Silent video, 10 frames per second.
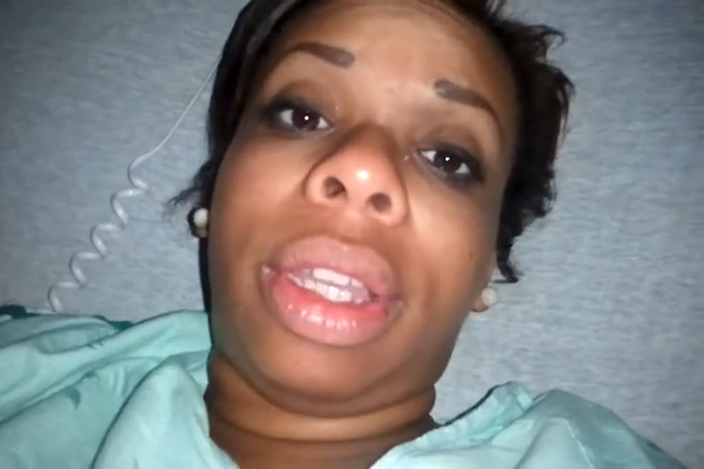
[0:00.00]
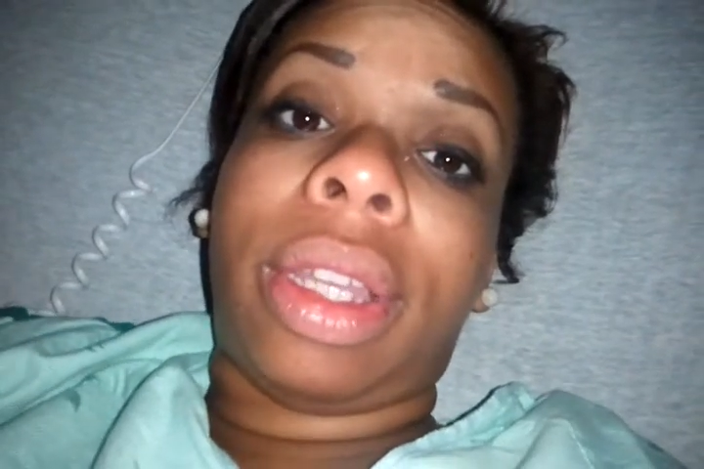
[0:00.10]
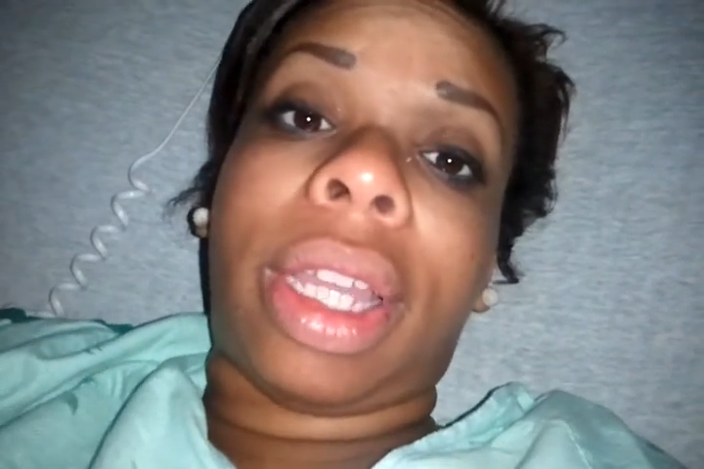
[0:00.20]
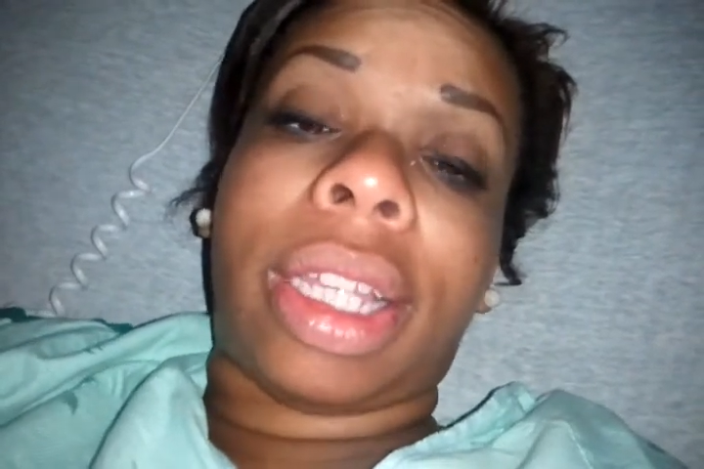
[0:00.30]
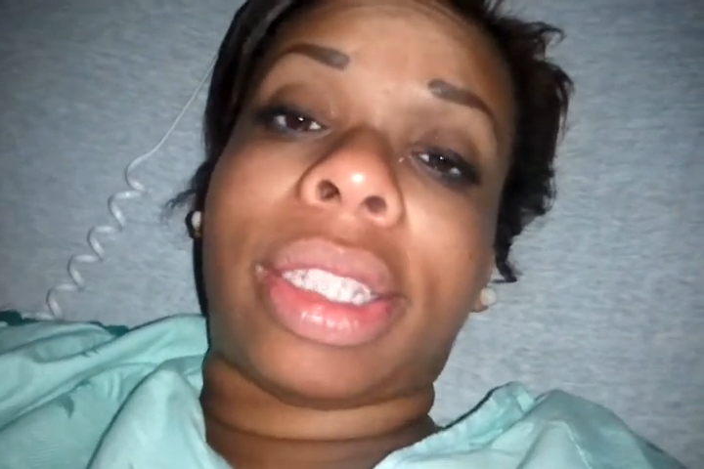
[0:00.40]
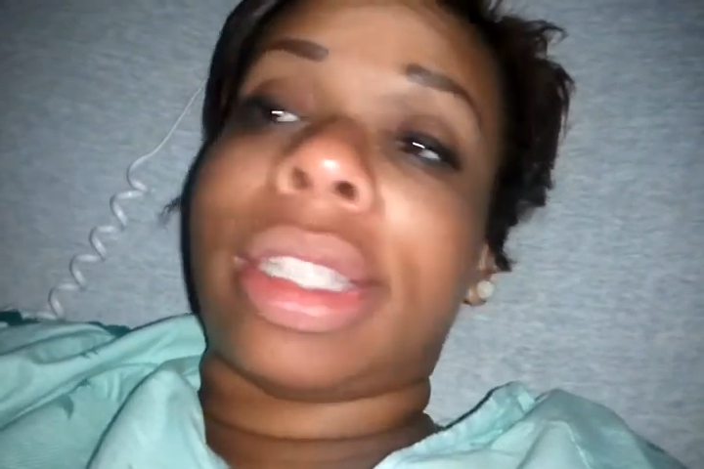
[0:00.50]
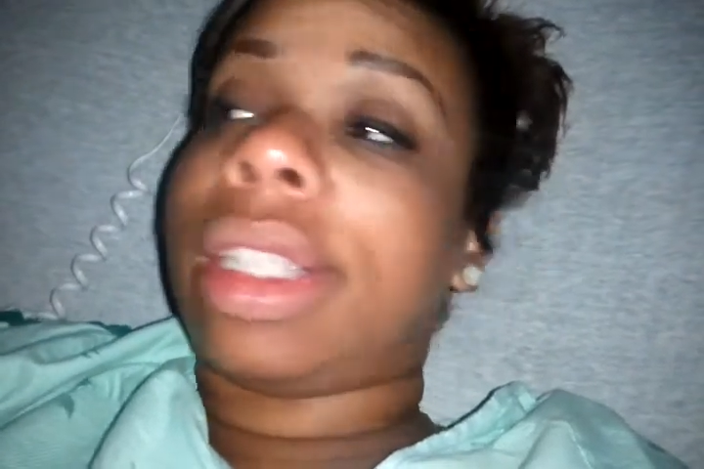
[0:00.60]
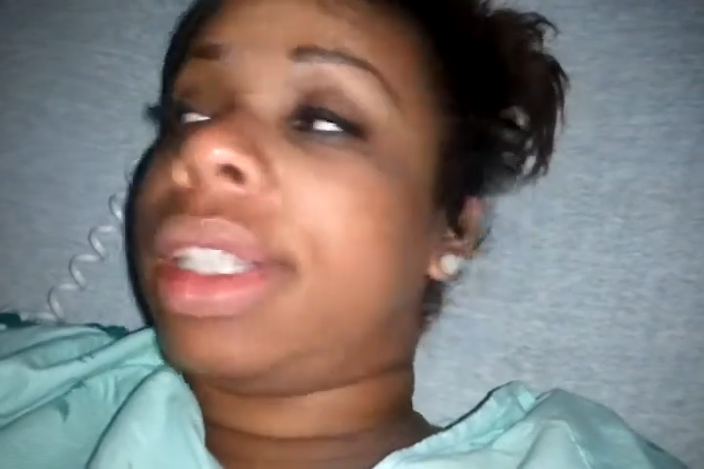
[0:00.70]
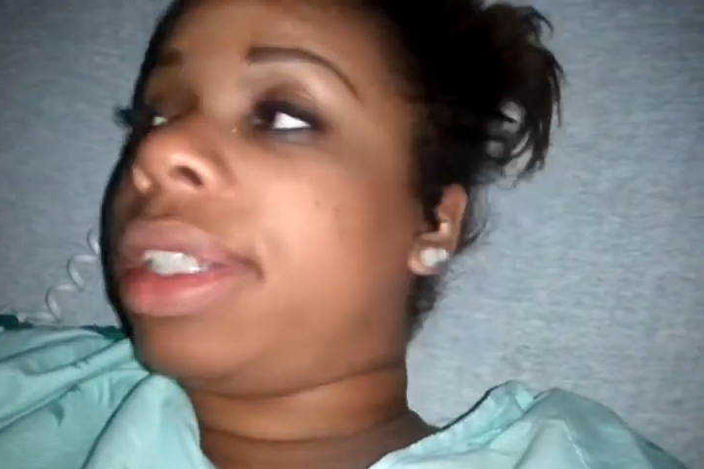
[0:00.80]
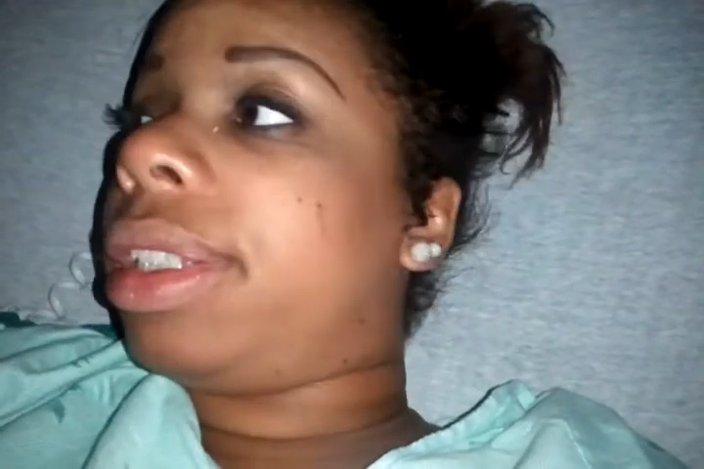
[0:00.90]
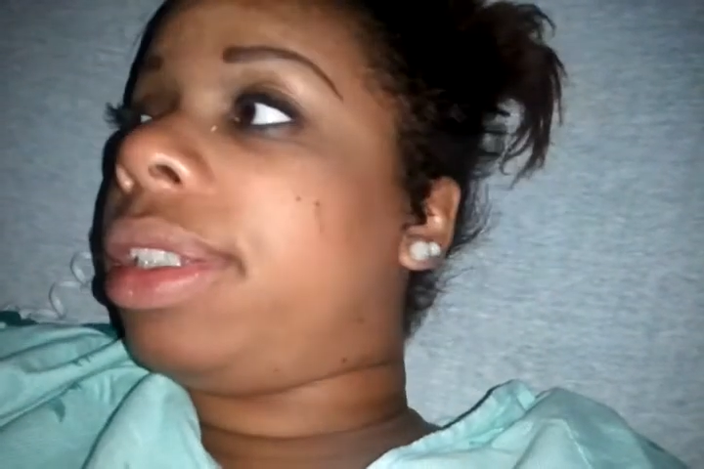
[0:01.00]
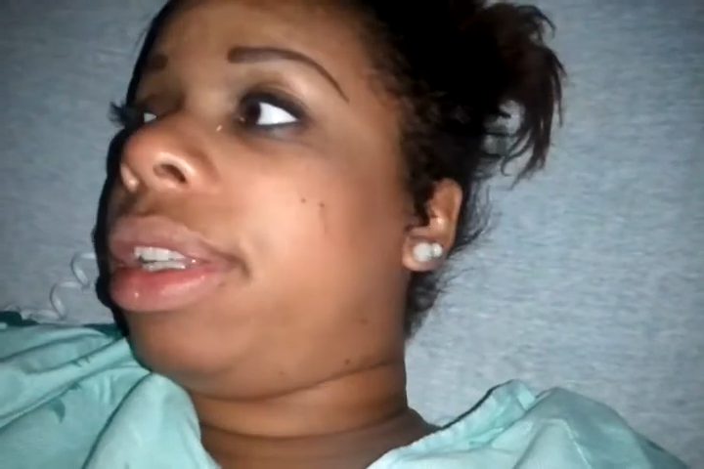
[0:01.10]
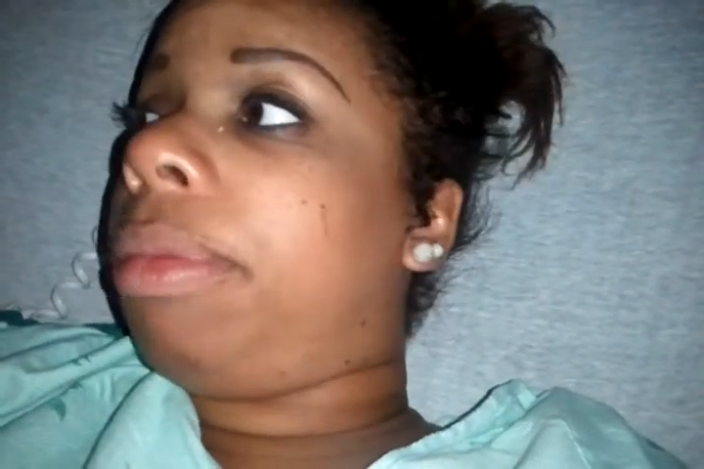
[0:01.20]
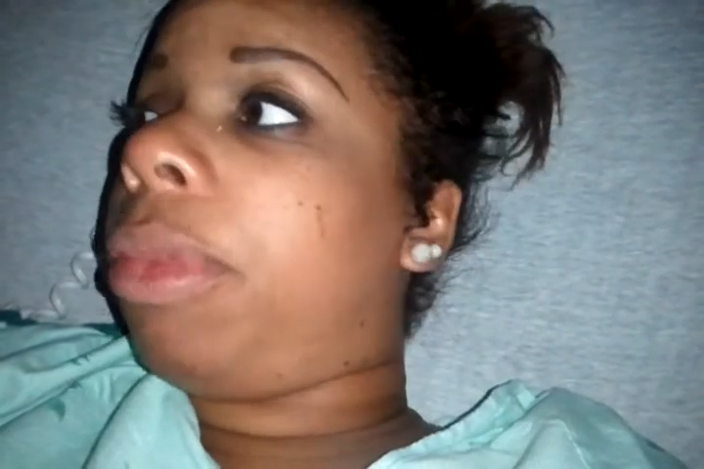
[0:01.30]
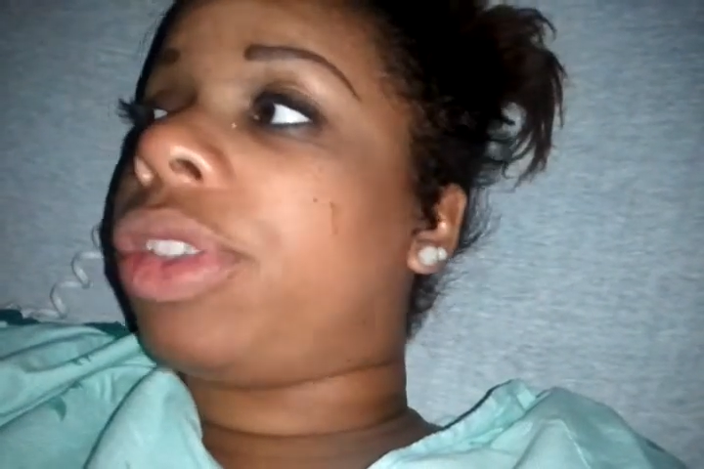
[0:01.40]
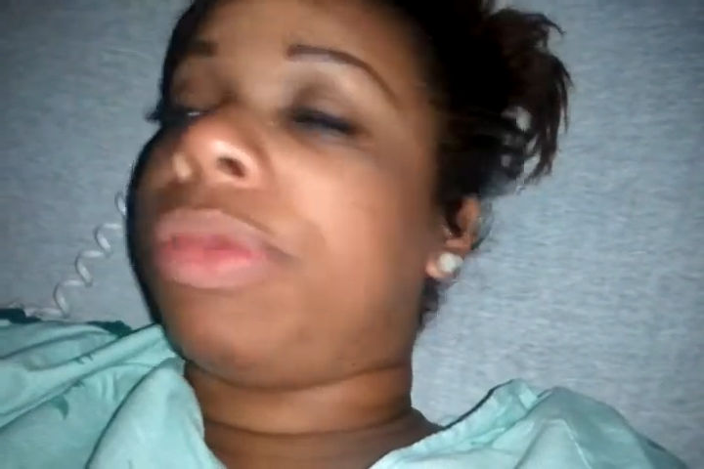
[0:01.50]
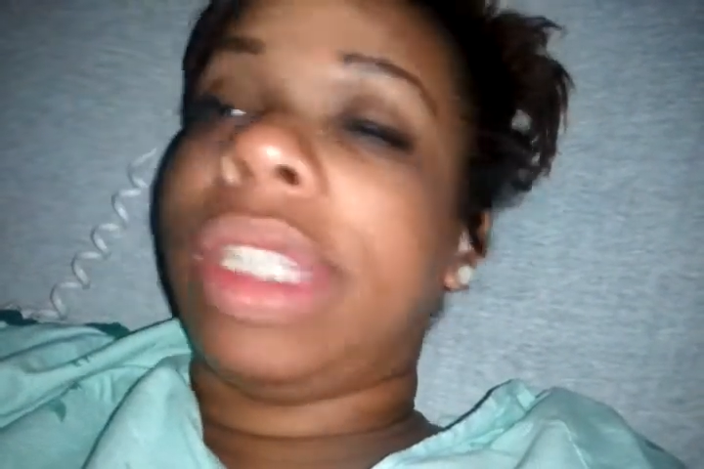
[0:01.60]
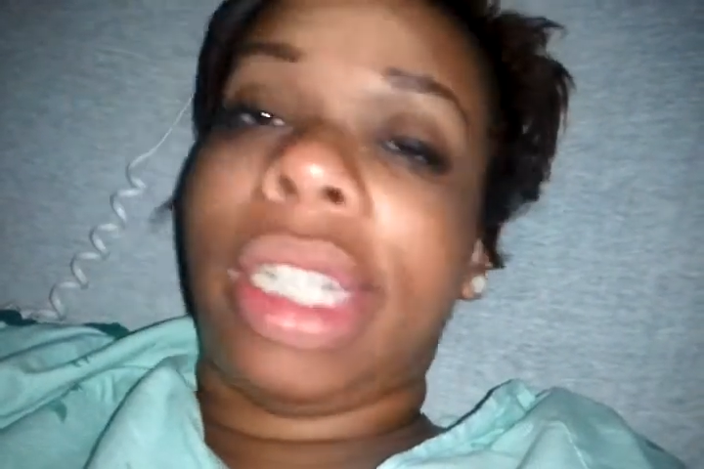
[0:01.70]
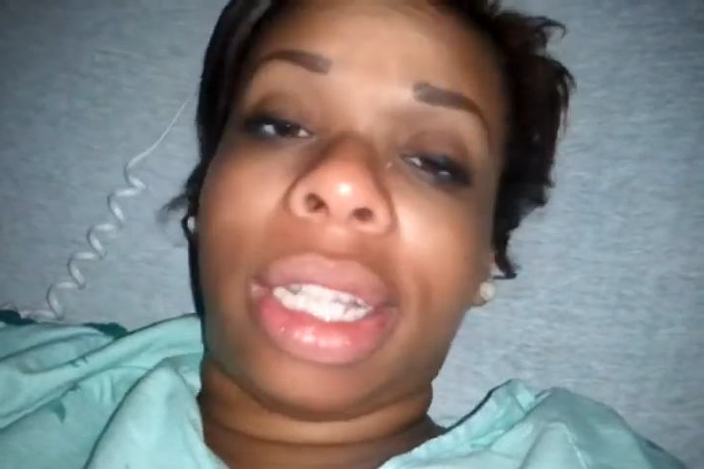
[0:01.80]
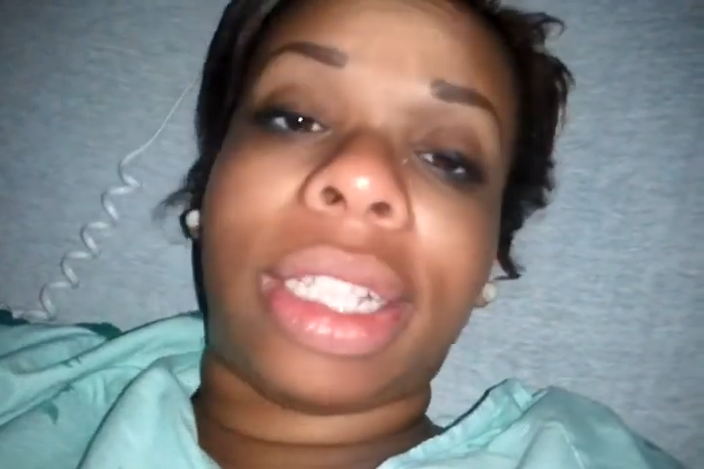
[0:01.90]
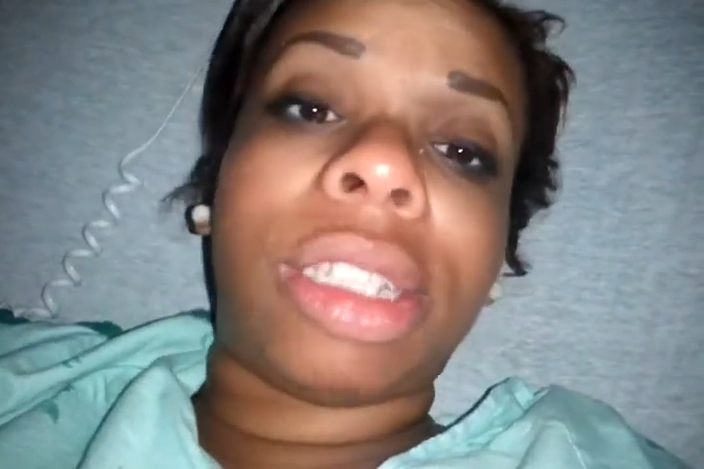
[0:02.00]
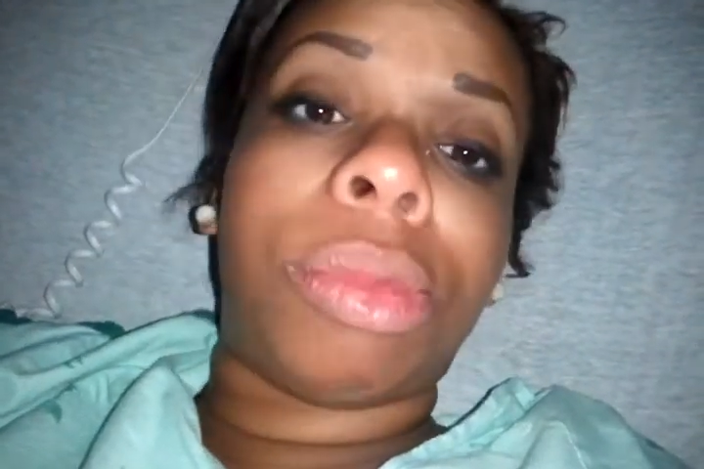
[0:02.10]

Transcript: because this is the most ridiculous